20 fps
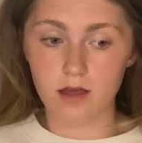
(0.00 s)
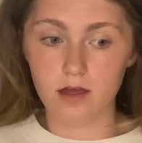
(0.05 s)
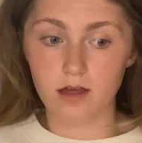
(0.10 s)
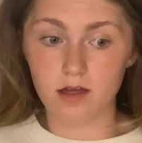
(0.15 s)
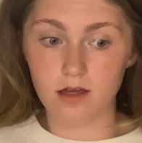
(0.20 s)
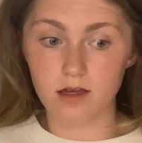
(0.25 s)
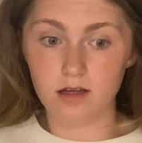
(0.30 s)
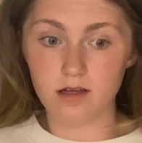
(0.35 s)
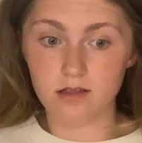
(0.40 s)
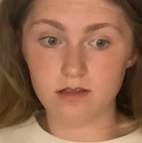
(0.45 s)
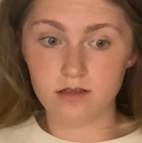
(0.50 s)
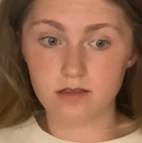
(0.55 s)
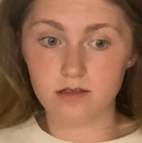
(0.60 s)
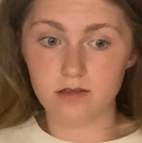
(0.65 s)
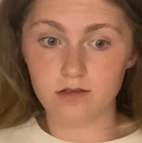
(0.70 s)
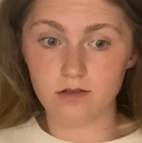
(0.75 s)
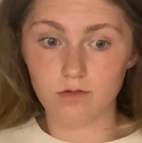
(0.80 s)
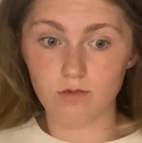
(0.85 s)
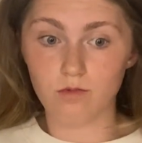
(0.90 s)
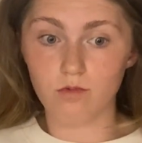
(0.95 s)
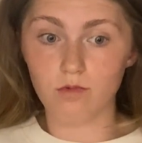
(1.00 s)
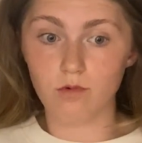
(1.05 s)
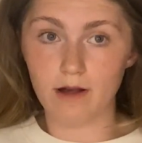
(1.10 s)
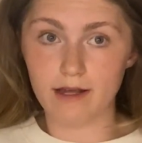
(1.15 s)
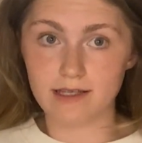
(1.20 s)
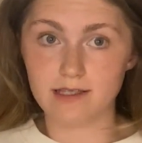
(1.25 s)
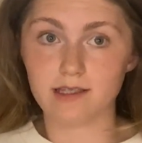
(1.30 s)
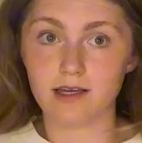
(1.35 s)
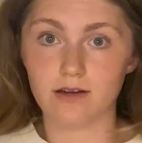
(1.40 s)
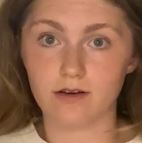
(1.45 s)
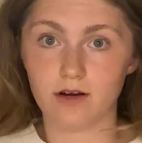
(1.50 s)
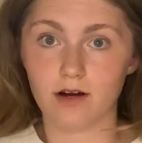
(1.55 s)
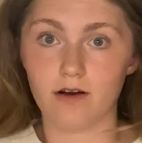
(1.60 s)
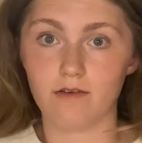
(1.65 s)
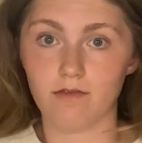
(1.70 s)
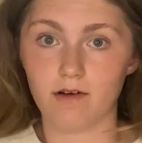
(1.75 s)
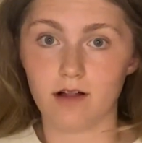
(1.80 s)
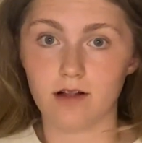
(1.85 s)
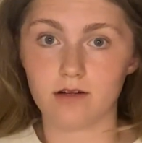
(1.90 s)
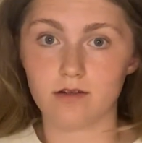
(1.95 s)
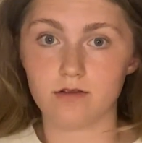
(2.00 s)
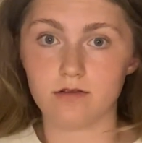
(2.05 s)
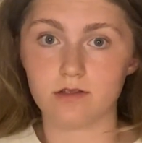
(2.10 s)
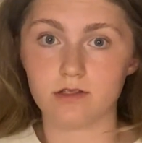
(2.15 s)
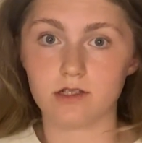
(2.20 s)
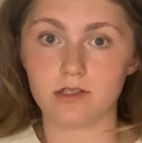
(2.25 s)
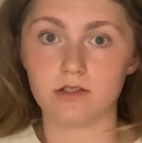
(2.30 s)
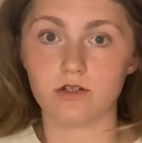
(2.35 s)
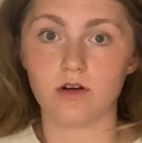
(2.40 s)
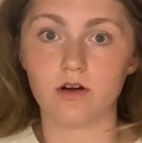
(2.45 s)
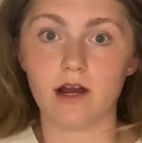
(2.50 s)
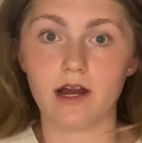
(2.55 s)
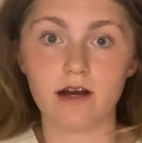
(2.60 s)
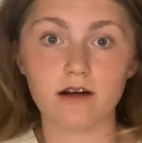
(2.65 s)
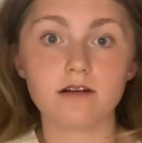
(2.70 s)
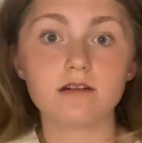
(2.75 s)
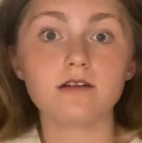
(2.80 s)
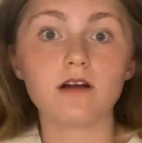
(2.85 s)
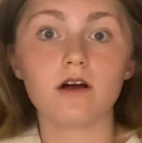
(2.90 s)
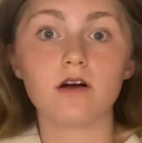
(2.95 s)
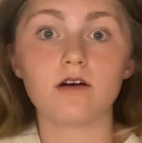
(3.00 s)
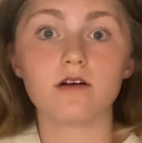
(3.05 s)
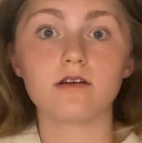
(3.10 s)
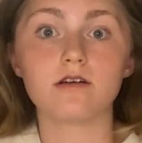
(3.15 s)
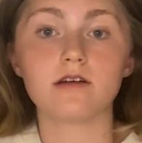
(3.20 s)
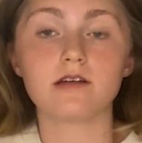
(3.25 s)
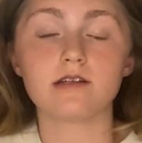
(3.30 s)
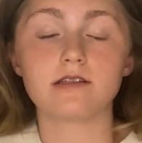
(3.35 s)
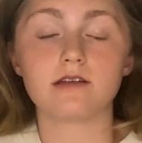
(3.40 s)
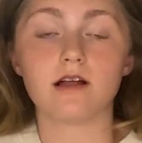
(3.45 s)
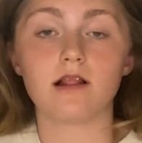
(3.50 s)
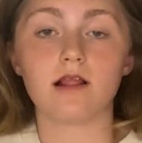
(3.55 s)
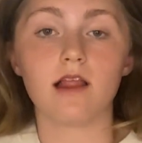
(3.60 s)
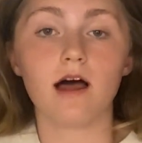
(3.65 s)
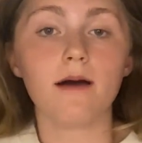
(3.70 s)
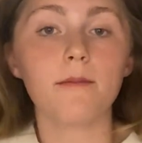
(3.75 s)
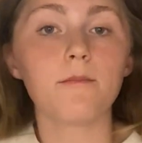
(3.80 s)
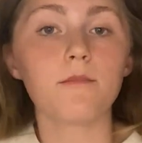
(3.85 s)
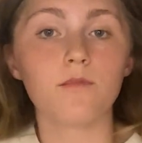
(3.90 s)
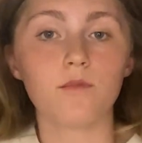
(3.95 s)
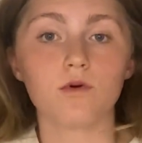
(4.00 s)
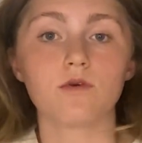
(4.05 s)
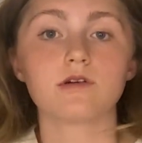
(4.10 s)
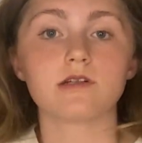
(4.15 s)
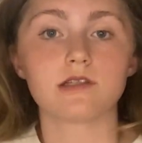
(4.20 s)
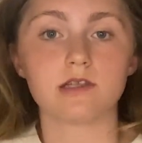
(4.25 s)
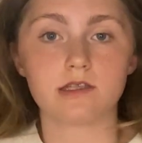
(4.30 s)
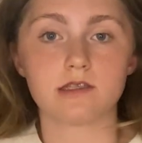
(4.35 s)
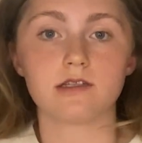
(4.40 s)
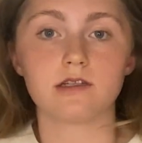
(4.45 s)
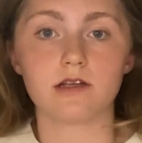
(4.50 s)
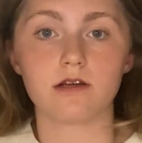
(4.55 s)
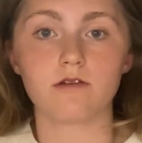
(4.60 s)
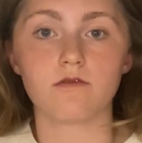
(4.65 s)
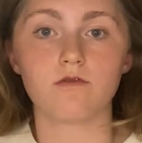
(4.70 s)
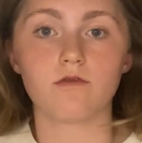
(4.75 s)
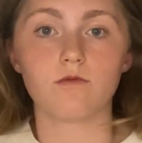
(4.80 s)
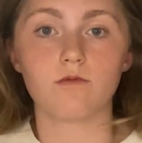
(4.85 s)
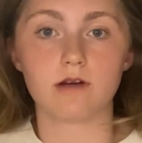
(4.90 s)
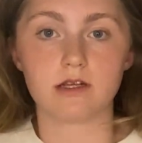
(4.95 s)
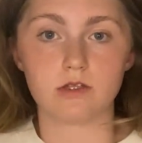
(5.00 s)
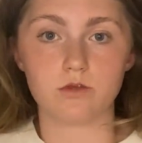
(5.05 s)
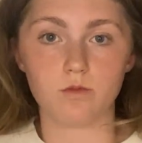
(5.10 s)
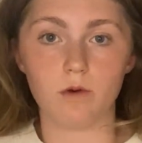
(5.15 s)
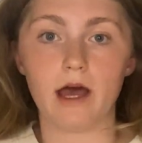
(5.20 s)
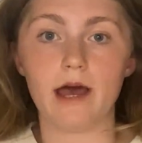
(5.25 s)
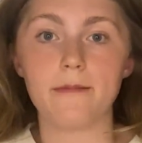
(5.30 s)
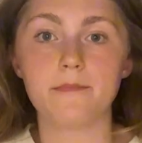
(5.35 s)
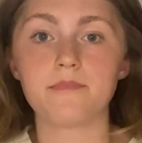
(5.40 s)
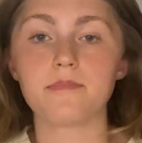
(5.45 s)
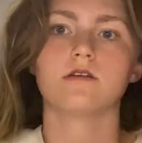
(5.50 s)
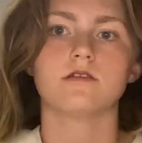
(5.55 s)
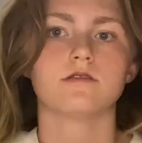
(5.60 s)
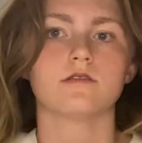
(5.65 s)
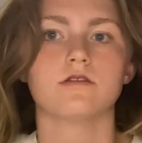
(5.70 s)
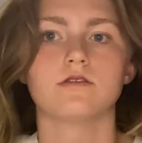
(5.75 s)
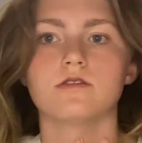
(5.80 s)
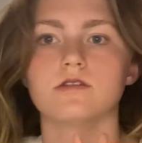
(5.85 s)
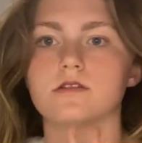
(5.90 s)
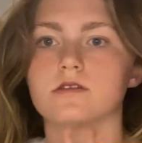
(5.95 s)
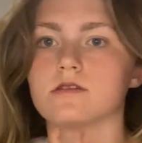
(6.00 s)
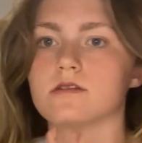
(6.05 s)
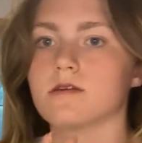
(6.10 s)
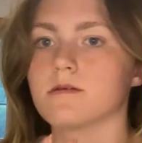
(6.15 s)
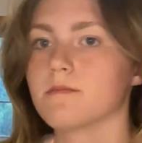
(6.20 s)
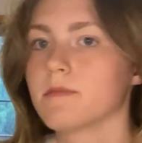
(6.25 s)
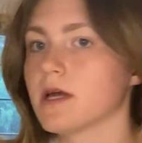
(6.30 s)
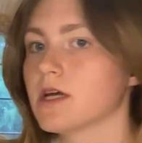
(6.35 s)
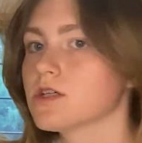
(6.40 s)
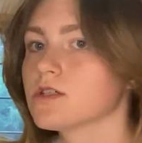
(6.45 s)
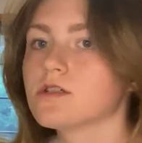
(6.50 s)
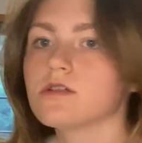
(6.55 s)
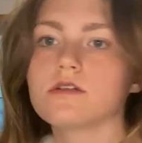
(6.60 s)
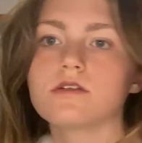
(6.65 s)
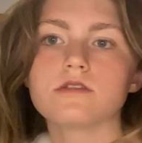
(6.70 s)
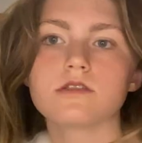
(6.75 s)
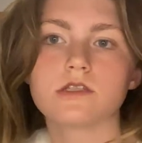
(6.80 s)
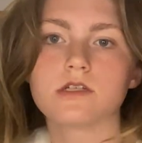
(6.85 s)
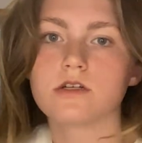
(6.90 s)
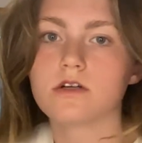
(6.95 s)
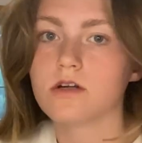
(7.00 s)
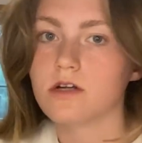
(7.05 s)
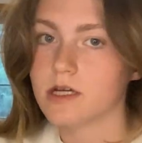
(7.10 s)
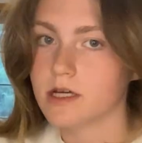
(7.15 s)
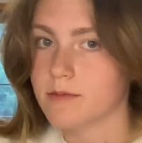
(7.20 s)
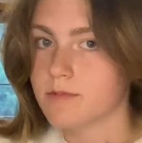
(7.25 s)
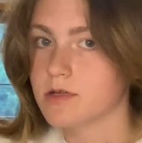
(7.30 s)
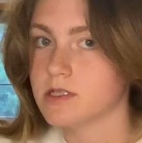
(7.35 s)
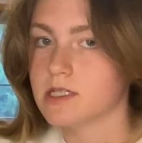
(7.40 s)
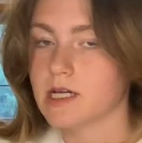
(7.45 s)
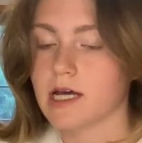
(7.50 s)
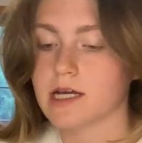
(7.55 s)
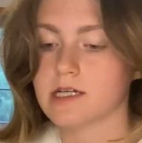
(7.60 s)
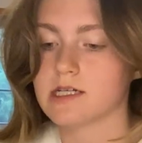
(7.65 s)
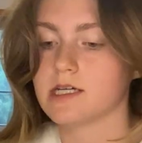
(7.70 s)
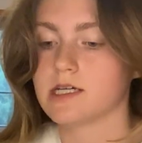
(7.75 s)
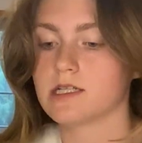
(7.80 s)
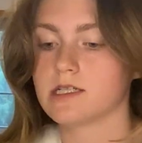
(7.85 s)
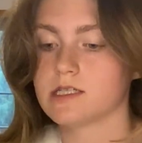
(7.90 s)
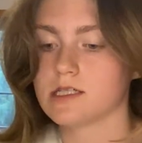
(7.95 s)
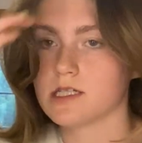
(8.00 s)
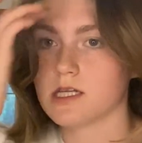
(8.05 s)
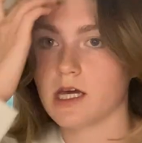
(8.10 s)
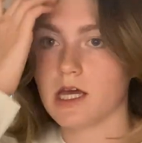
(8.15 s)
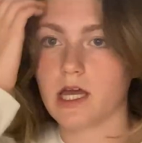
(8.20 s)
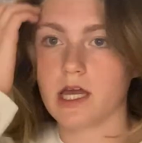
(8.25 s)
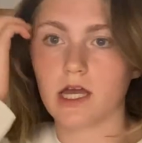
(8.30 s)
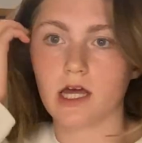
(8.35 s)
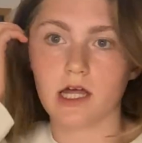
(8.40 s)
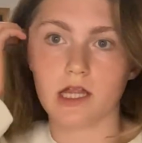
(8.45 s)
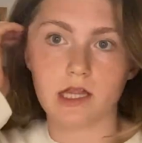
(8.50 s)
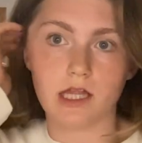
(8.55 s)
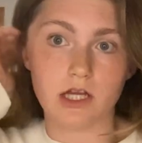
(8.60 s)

it weighs down your hair follicles because your hair is a lot more sensitive when it's wet. So just make sure you're using your heat protectant and